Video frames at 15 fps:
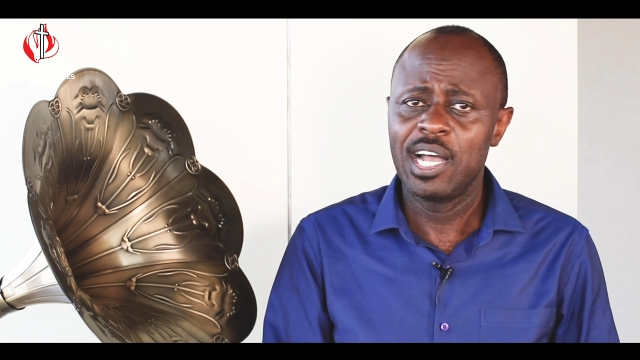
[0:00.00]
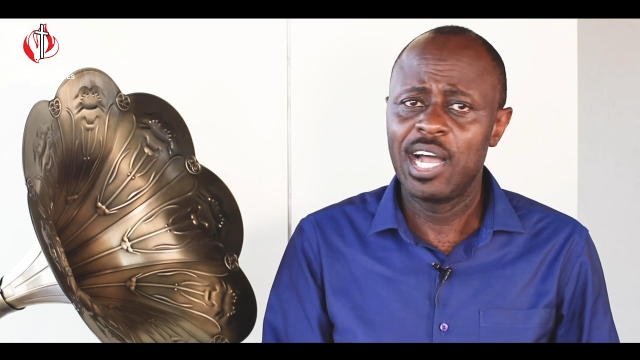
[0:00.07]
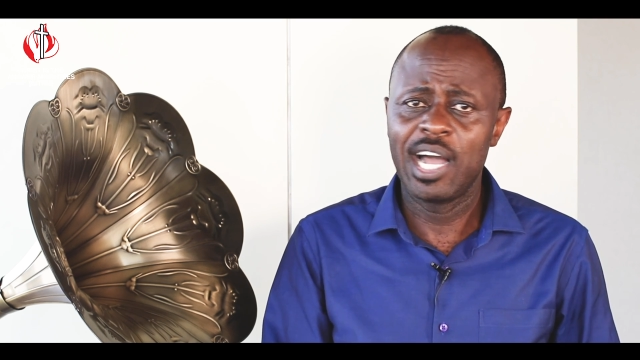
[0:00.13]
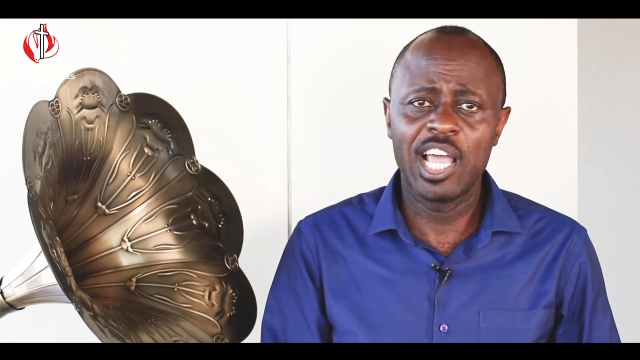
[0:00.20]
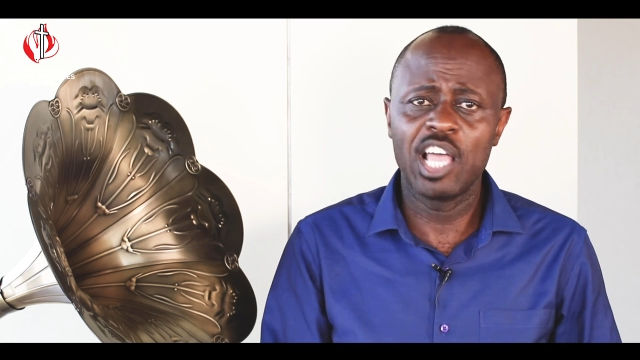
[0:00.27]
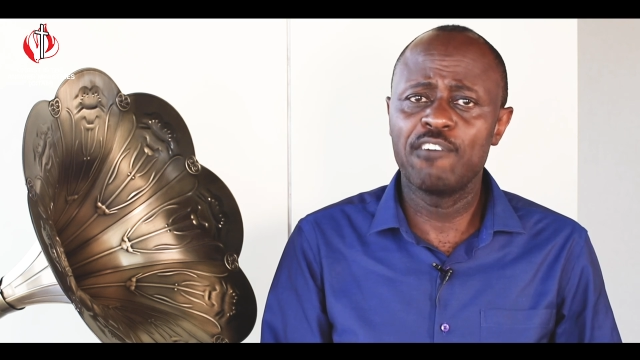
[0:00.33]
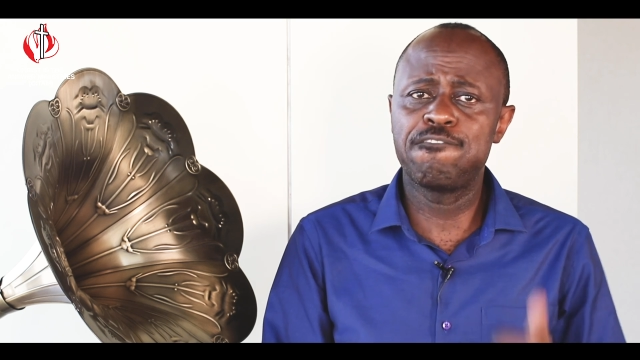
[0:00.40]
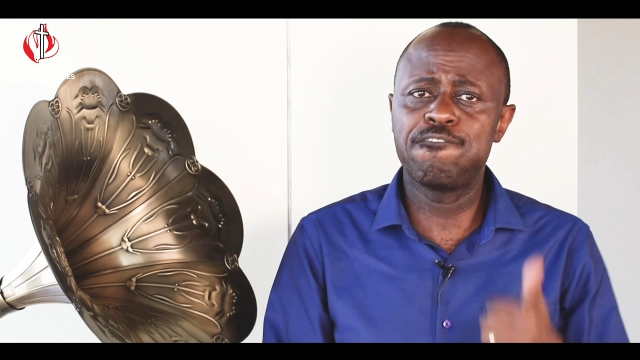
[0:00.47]
I
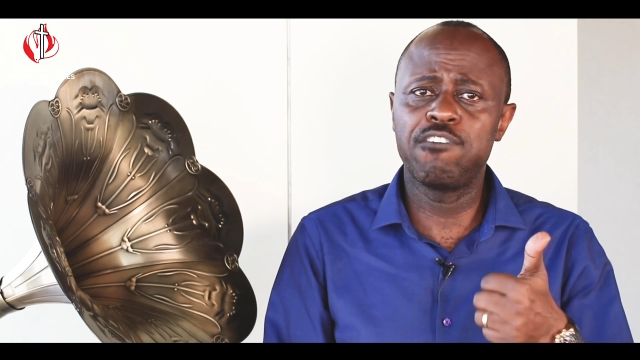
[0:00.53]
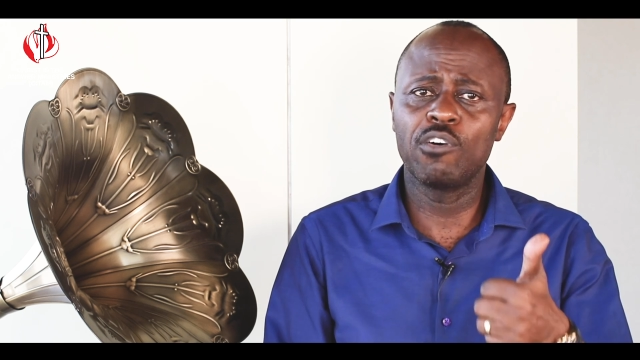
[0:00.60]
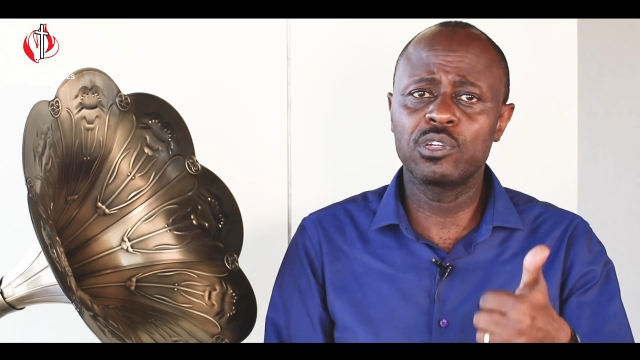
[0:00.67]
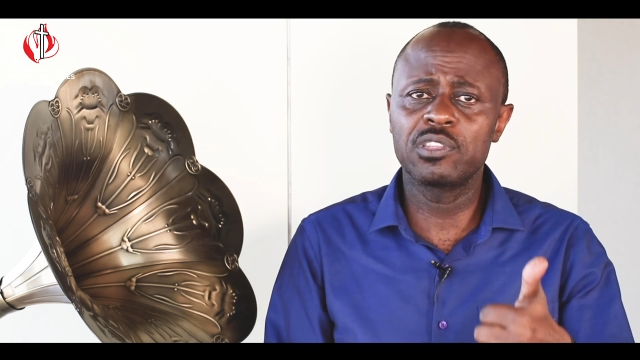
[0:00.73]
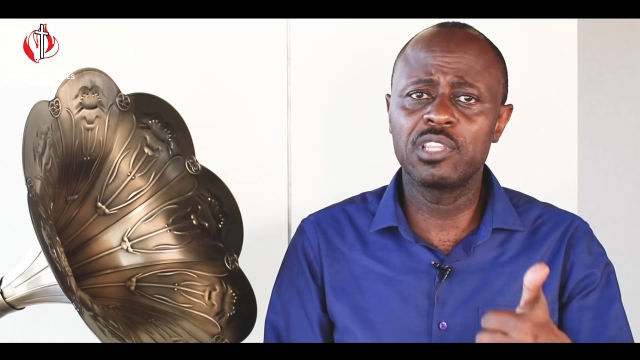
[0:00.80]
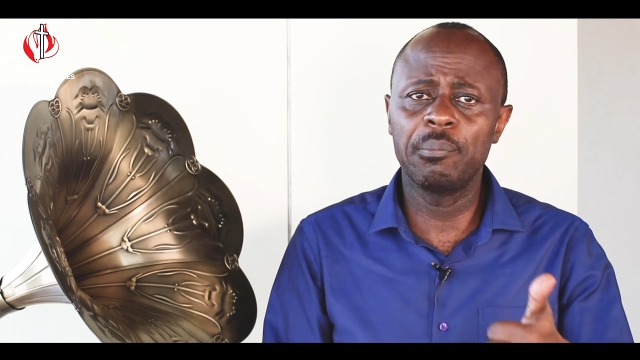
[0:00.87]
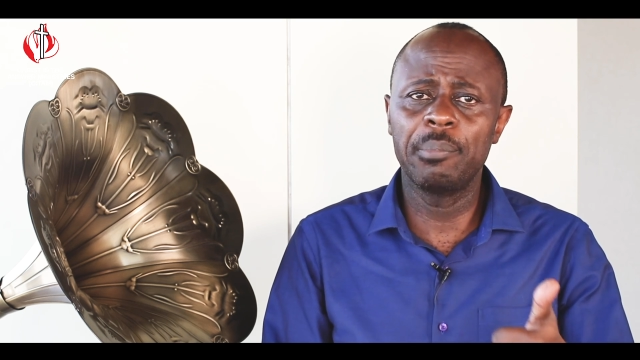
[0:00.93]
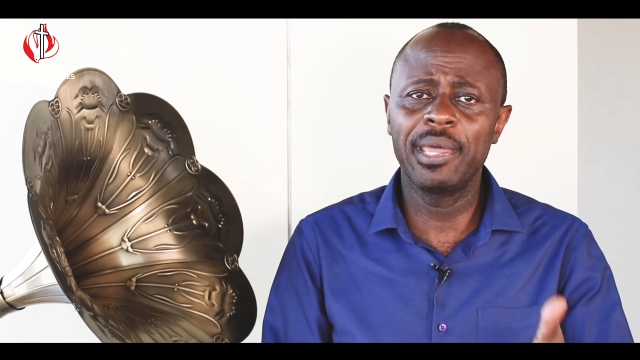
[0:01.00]
have
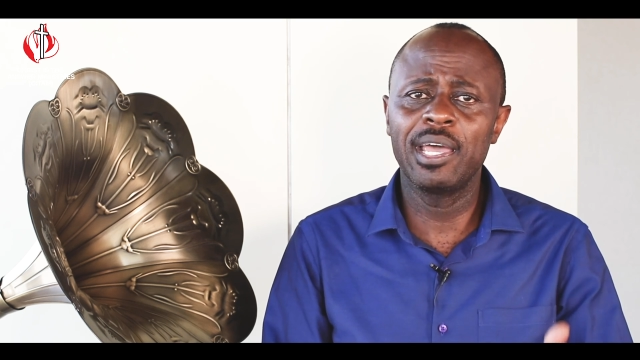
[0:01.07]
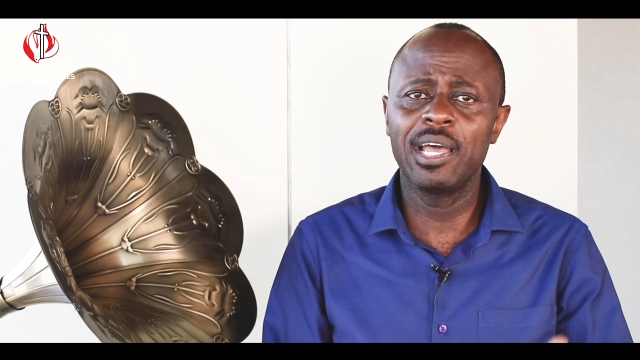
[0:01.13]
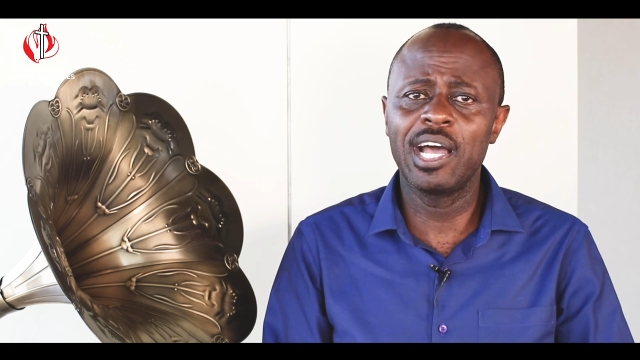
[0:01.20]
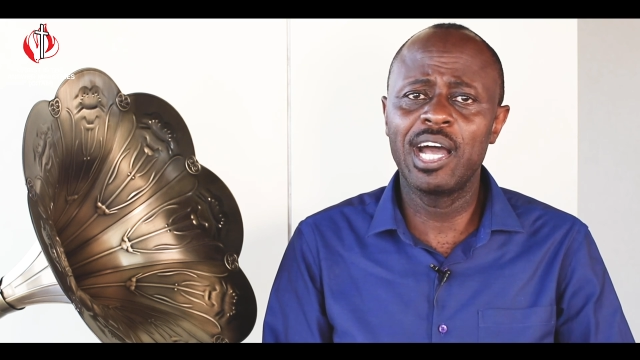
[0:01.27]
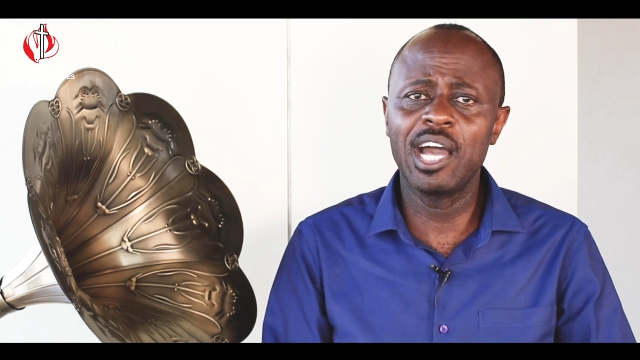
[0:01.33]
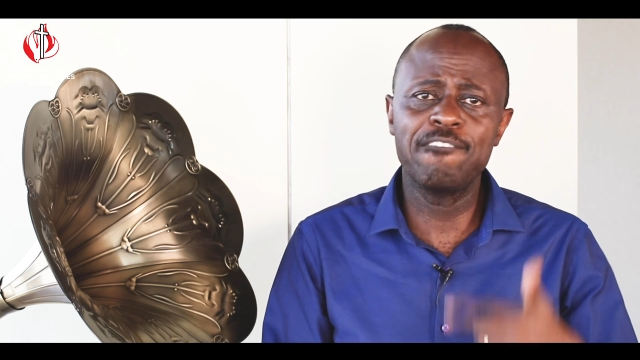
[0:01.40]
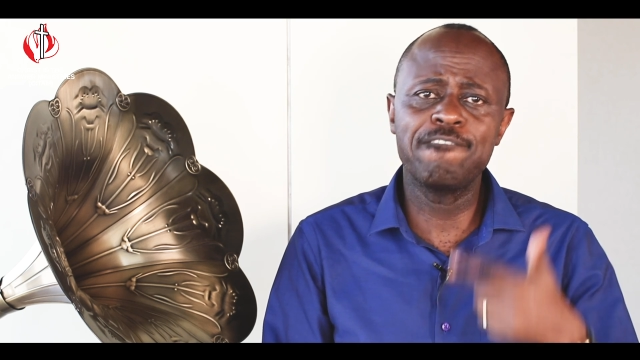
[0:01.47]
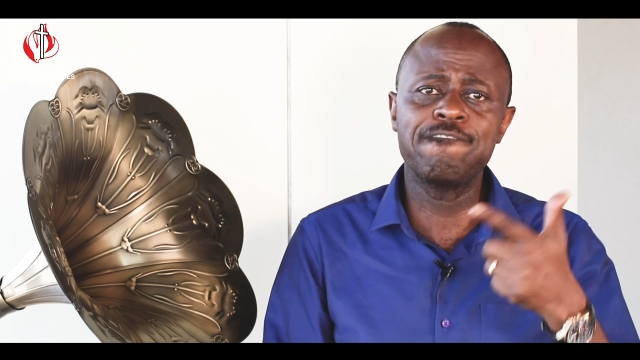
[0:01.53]
fought the bear,
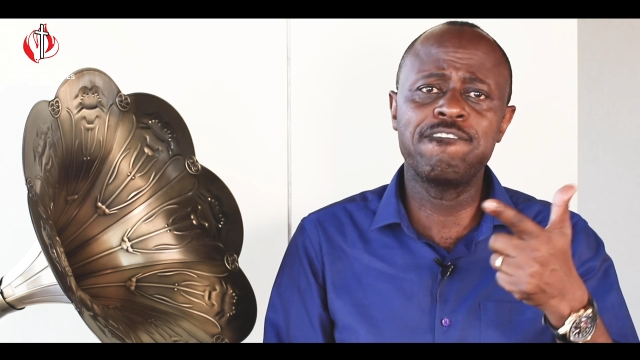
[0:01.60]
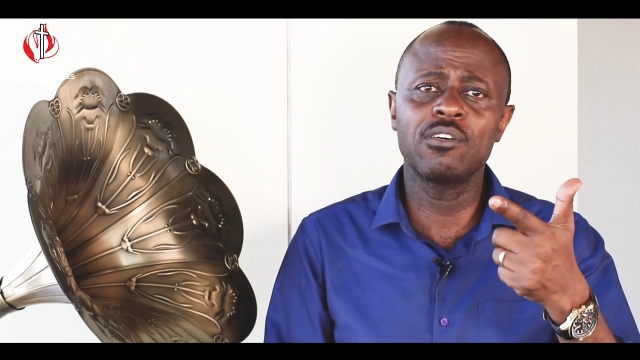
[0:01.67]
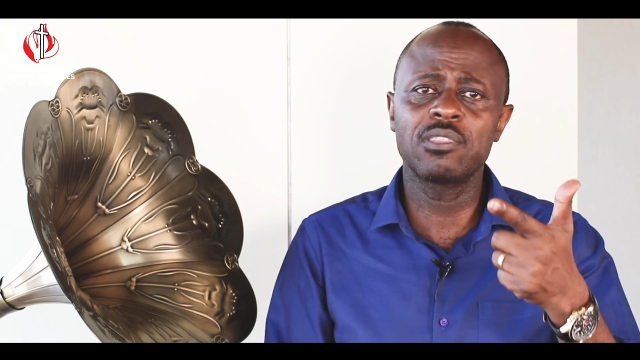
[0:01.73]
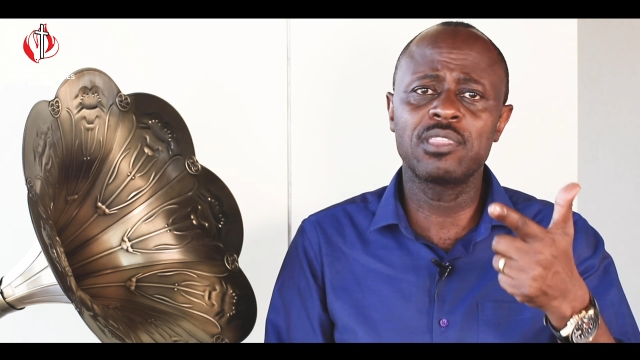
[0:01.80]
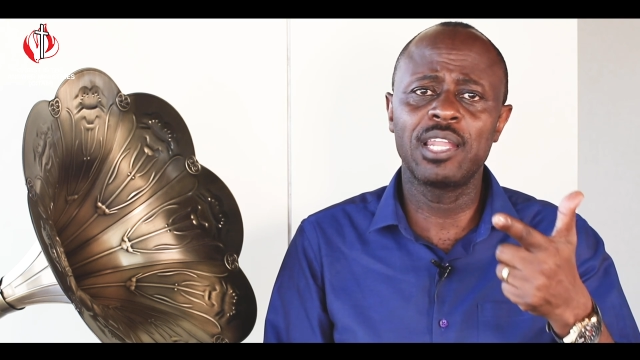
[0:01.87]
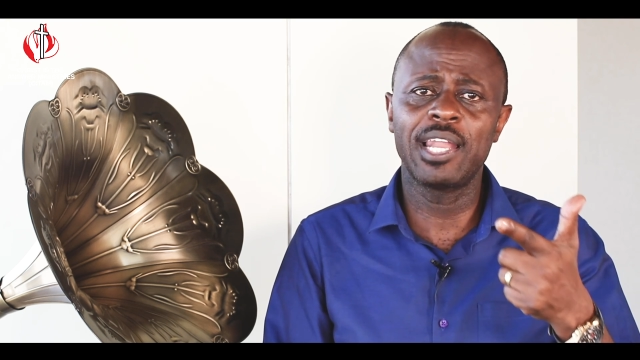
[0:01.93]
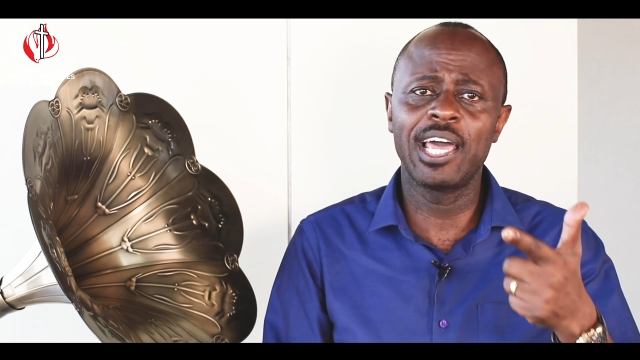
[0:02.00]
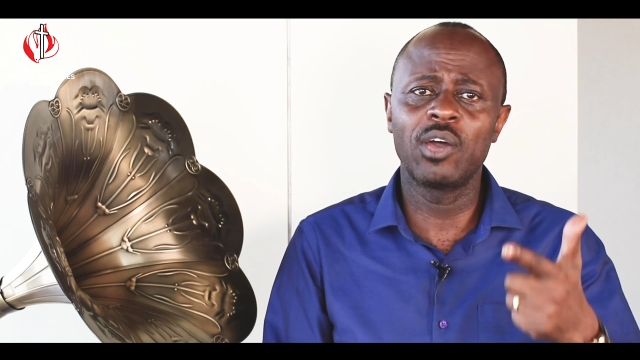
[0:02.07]
I have fought
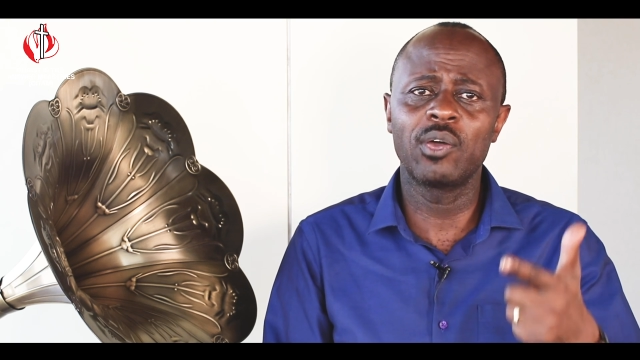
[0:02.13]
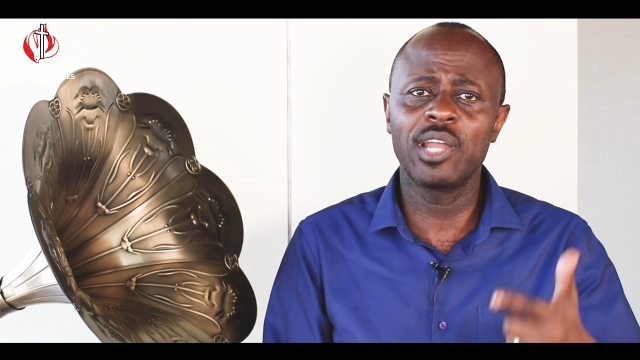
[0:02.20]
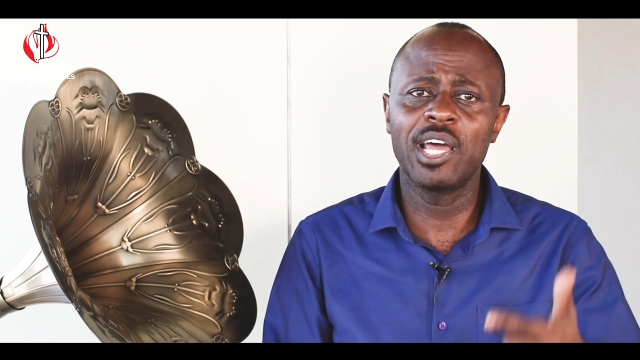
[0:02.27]
the lion.